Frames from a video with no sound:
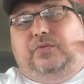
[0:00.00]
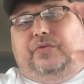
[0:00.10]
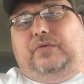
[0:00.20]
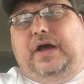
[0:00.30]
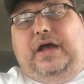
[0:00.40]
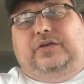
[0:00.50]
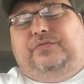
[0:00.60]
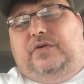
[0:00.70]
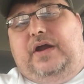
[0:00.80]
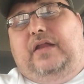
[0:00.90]
with rods
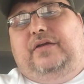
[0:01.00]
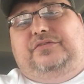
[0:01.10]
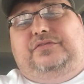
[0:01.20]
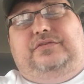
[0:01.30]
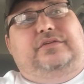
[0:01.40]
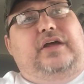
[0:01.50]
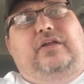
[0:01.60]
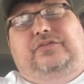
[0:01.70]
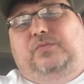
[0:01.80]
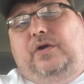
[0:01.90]
for
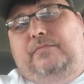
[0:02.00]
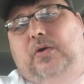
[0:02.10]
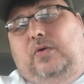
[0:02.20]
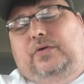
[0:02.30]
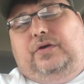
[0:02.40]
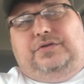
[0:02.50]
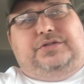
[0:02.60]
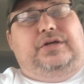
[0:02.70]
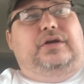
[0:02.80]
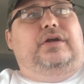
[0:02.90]
LS1 motors,